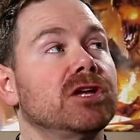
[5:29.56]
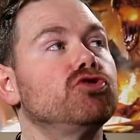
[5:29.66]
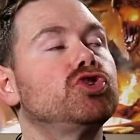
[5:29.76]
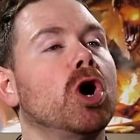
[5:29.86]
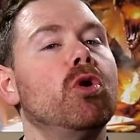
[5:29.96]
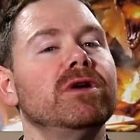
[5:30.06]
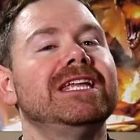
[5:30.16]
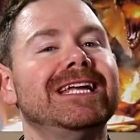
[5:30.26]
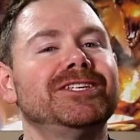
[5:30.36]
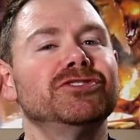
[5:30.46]
you don't
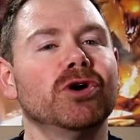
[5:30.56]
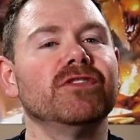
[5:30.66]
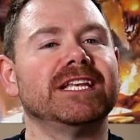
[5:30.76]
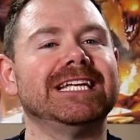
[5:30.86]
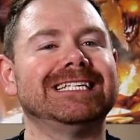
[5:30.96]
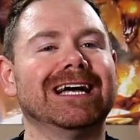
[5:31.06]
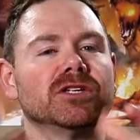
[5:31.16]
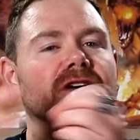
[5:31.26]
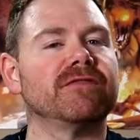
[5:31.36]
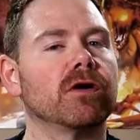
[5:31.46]
need to know the
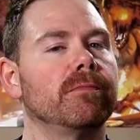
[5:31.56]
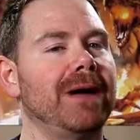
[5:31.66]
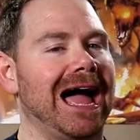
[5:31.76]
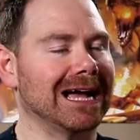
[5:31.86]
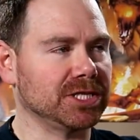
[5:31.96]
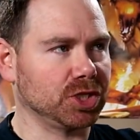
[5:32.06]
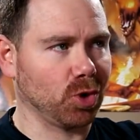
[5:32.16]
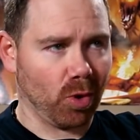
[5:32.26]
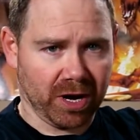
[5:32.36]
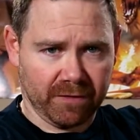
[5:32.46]
details of their
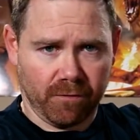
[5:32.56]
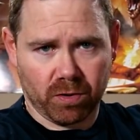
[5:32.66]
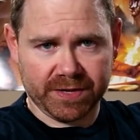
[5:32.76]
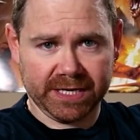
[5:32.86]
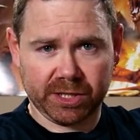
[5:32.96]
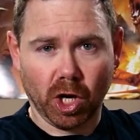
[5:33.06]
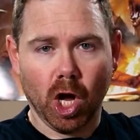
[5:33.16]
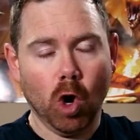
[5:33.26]
backstory for this.